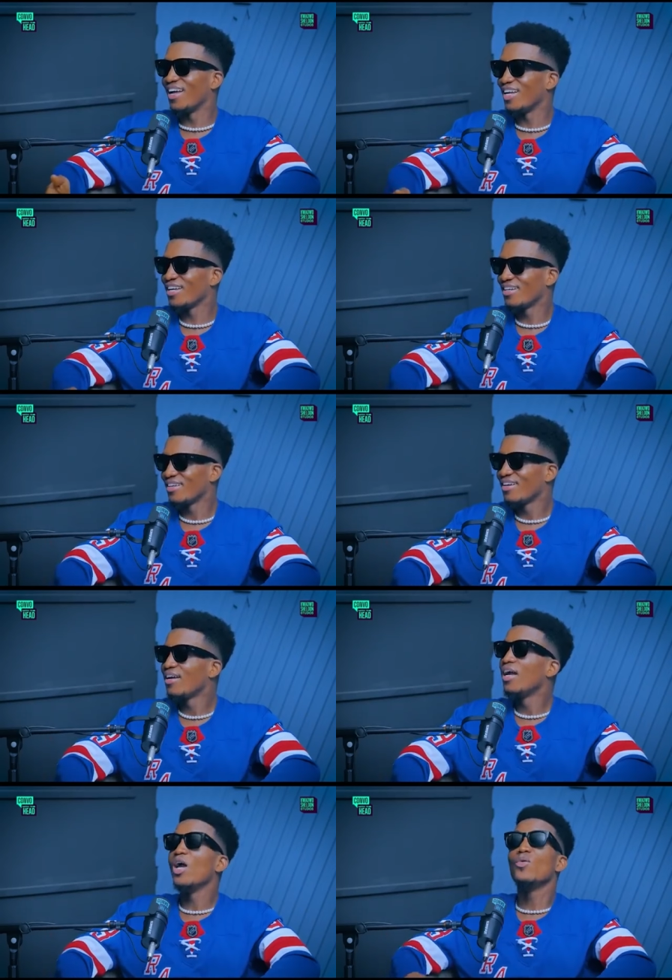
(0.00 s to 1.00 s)
Like car
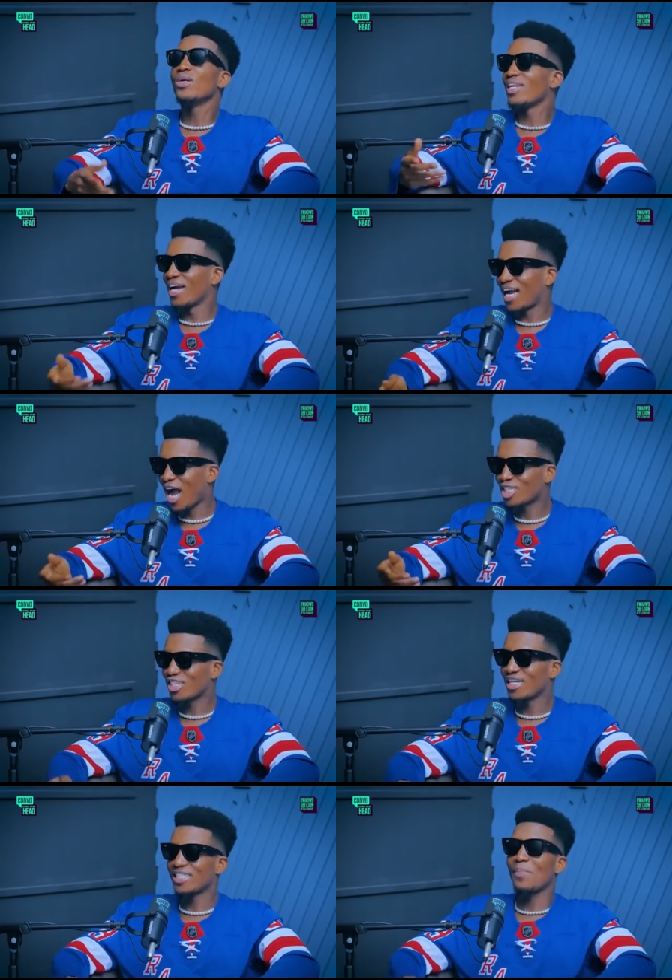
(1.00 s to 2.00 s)
chum way. A week there, car
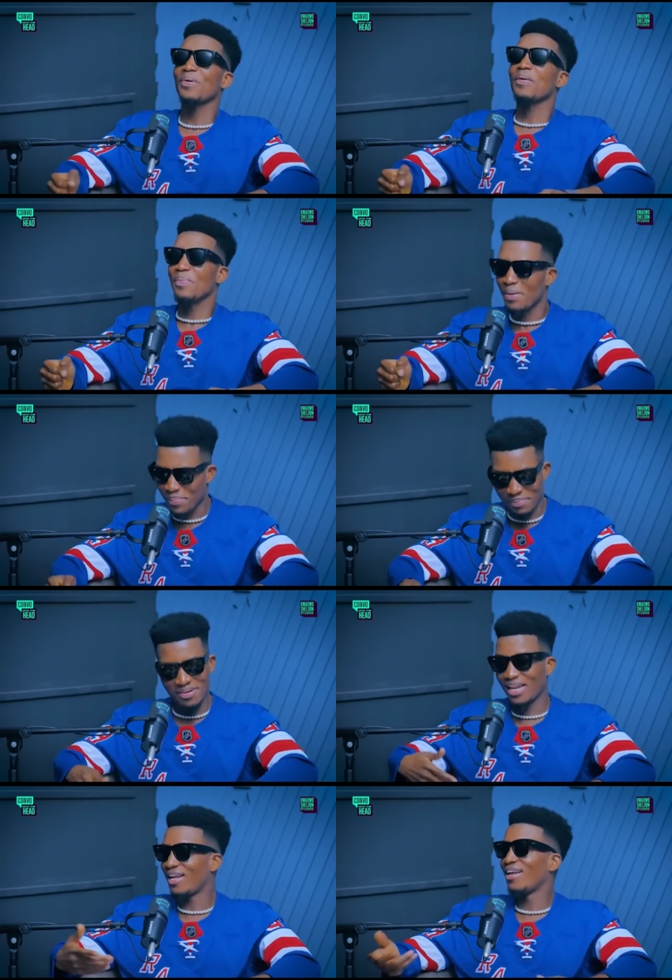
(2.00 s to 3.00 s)
threat. The ping, ping, ping.
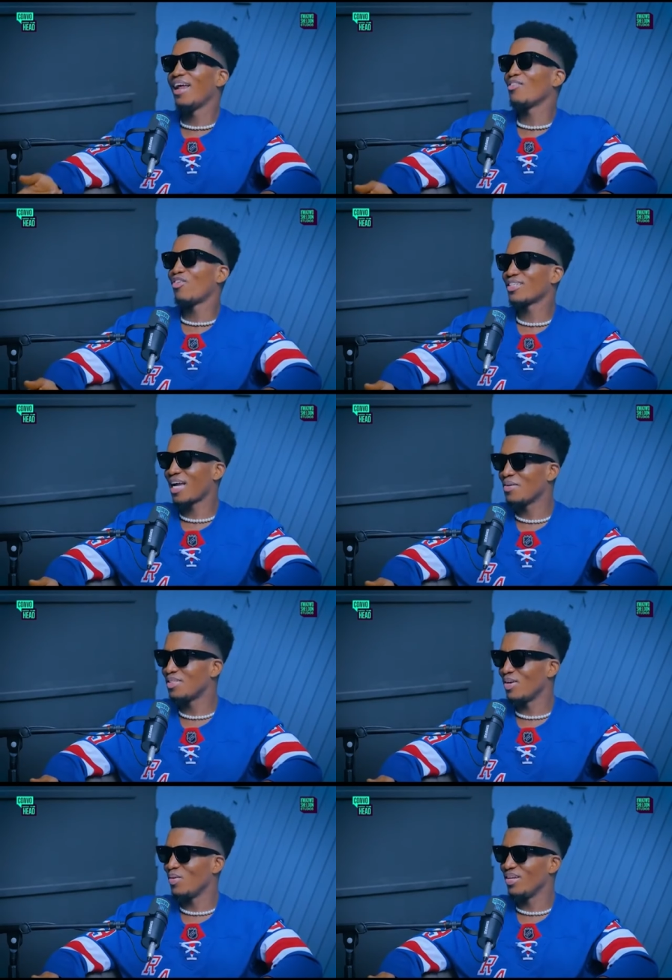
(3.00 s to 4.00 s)
Hey. Like four
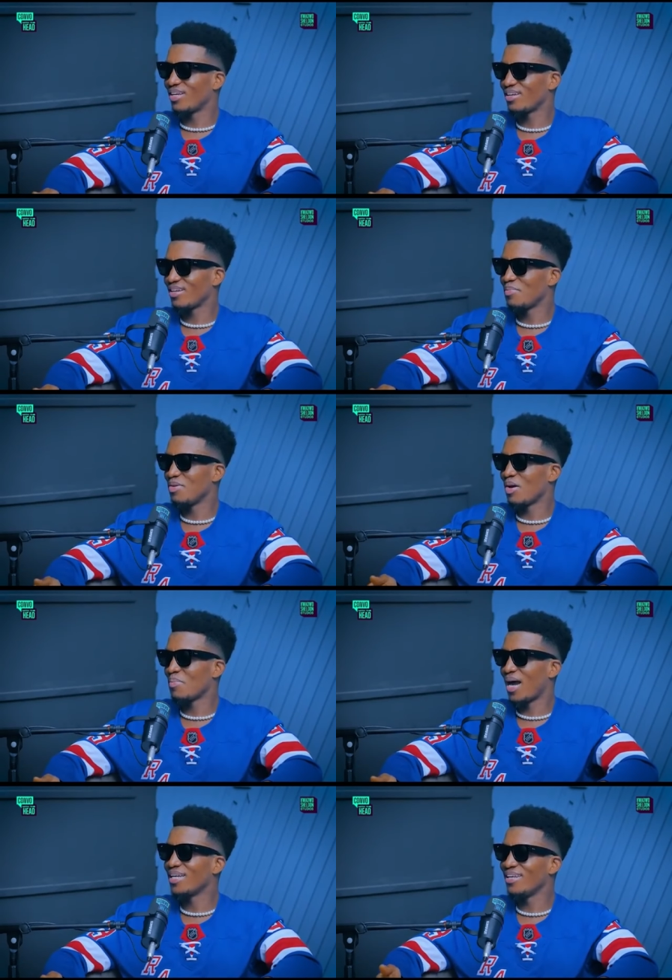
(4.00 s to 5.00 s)
times a week. So
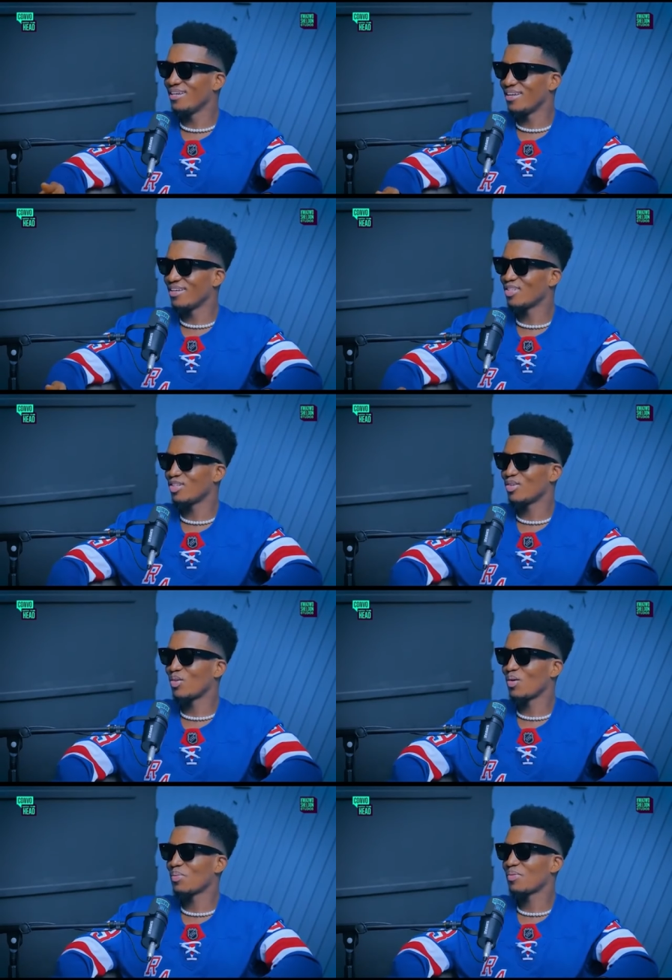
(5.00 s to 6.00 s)
no, I did the street
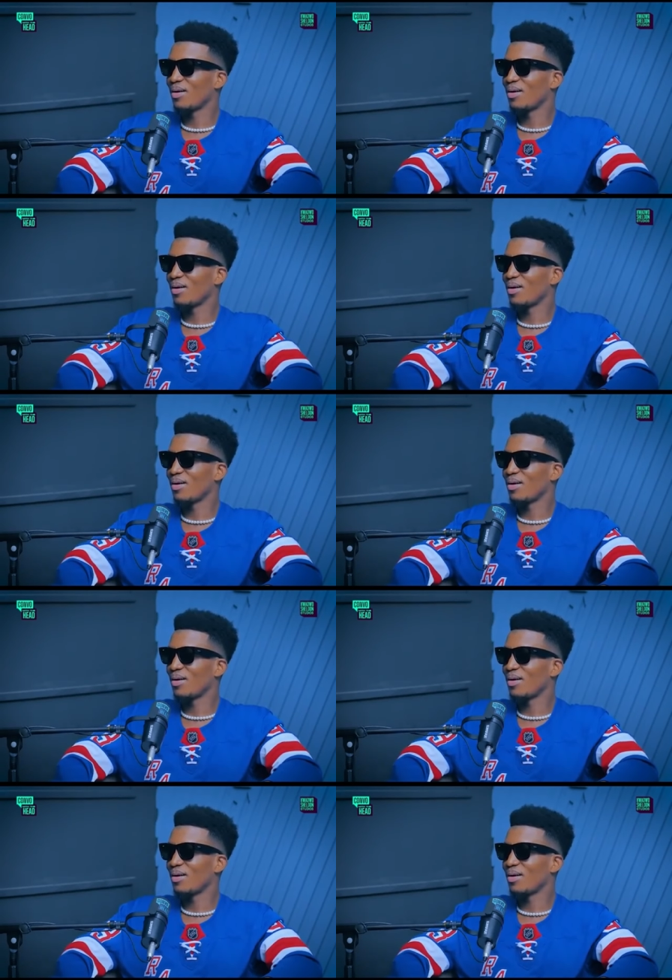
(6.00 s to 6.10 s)
talk.